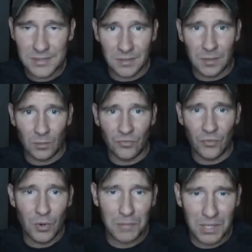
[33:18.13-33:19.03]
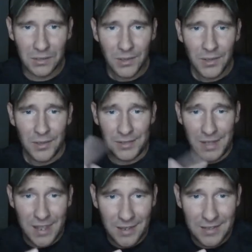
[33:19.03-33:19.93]
and they were forming an
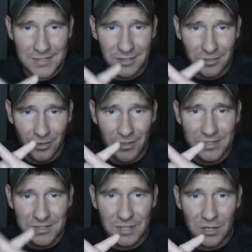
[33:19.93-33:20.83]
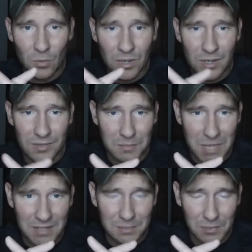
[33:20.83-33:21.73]
X across the stairway in the
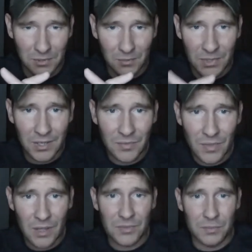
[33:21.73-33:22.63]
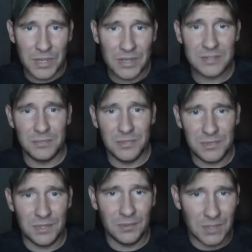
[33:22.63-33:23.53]
basement when I unlocked the basement
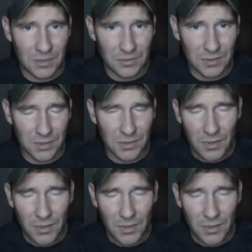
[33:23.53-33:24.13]
to go down there.